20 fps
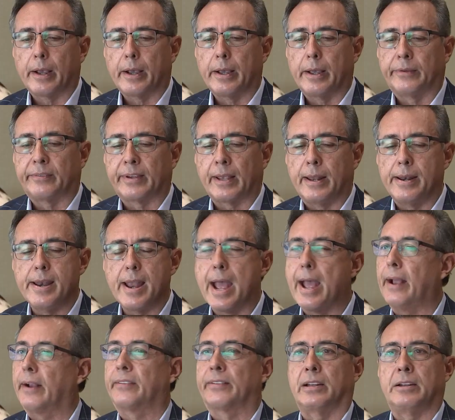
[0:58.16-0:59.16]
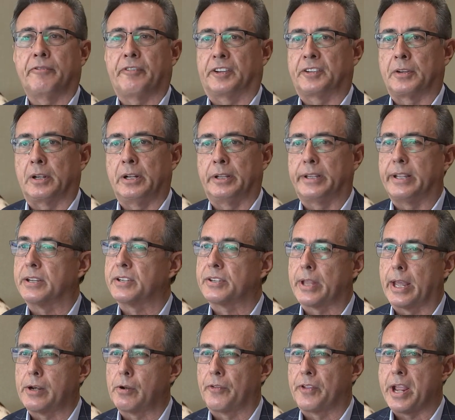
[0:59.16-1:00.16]
It's an excellent facility,
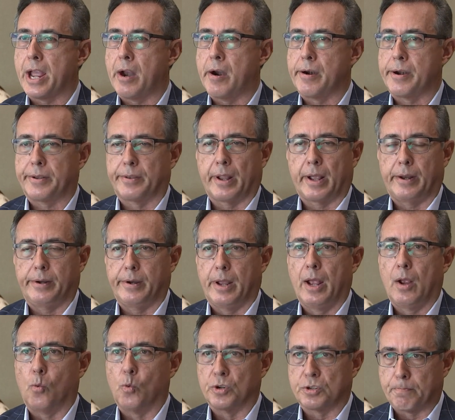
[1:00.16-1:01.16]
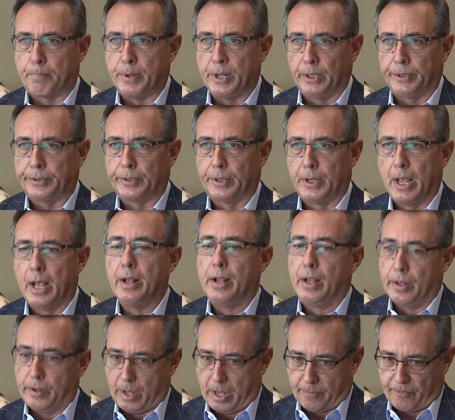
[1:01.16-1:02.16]
state of the art, that was built
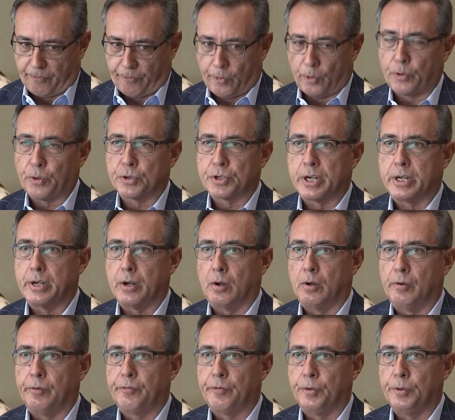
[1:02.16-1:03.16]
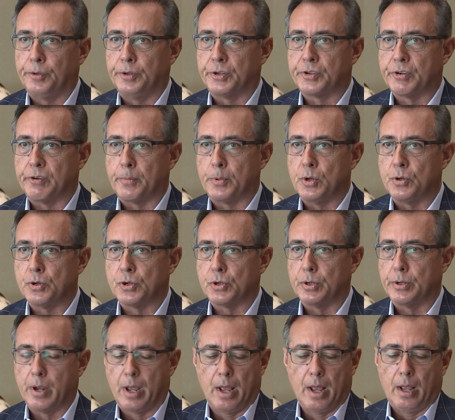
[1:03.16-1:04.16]
focusing on food
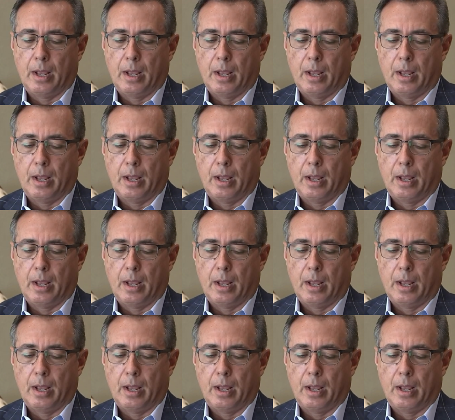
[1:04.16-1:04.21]
distribution